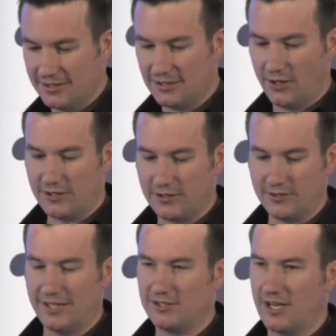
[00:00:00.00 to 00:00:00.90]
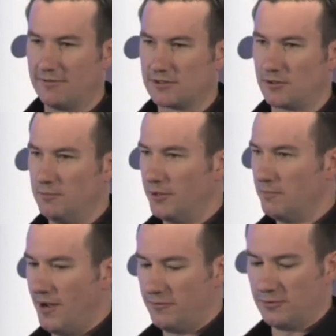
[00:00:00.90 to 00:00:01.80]
I Didn't Know You Could Do That in JavaScript, Building
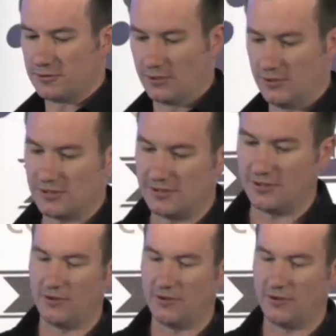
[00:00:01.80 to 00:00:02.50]
Powerful Solutions in